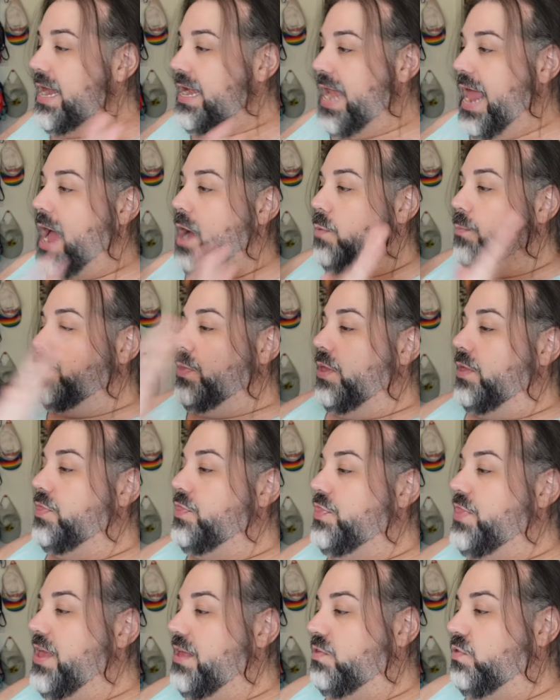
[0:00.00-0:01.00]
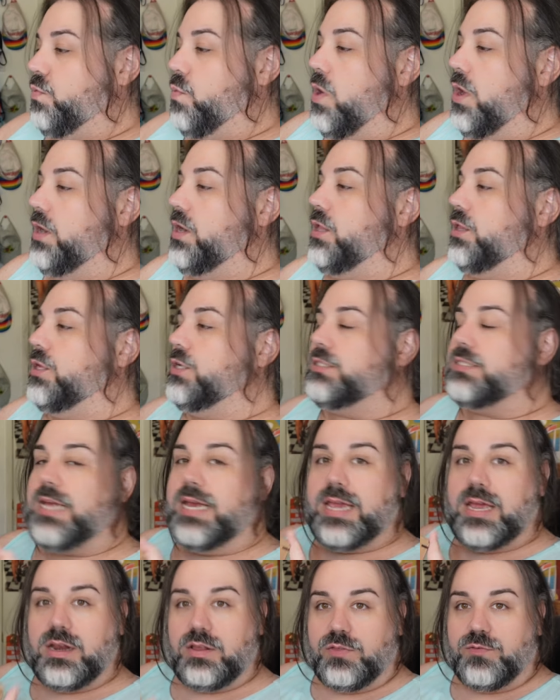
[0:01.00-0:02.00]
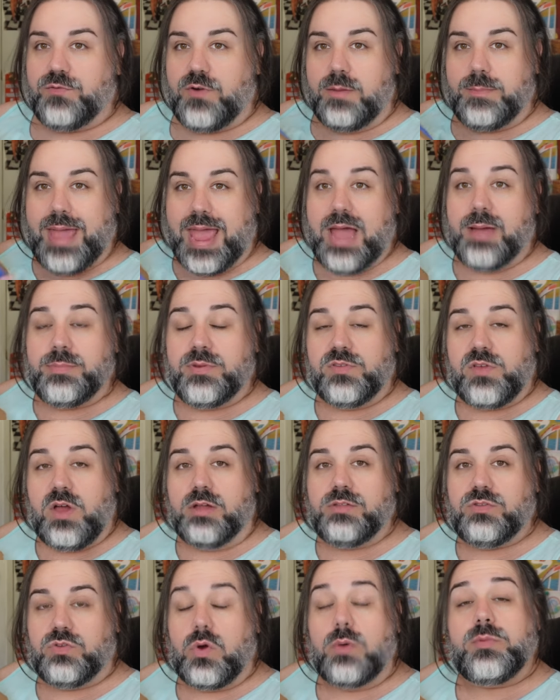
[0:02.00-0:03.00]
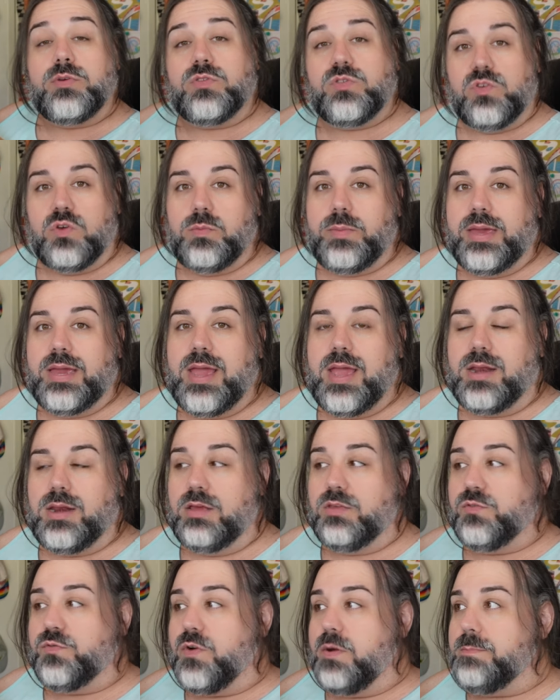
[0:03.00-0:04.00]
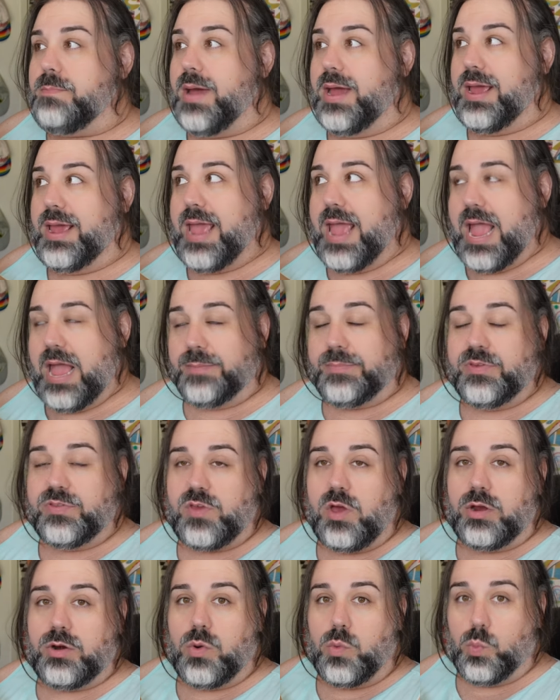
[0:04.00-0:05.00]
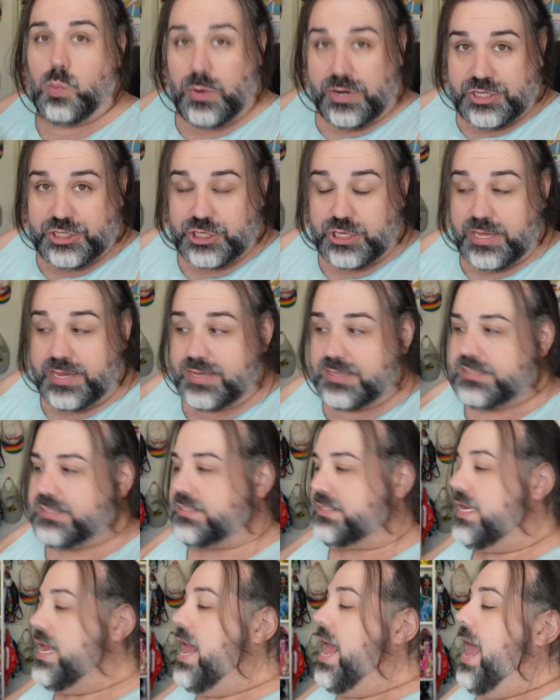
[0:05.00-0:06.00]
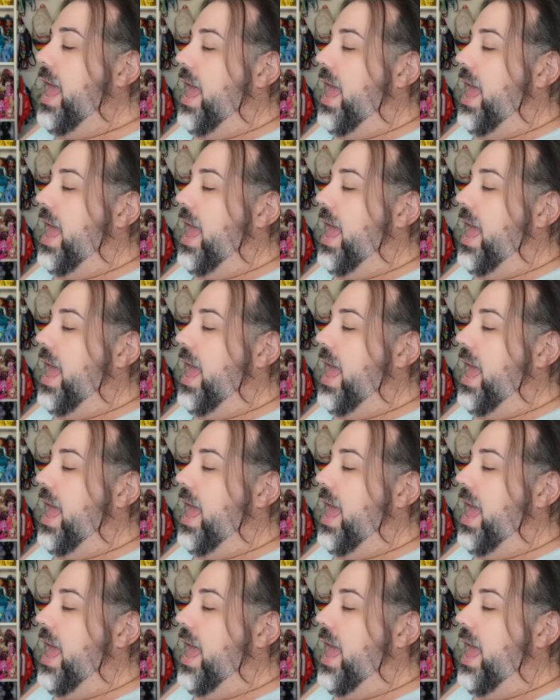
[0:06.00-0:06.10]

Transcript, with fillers: Now, this one looks like it is from Amazon, so I'm assuming it is from my Amazon wish list.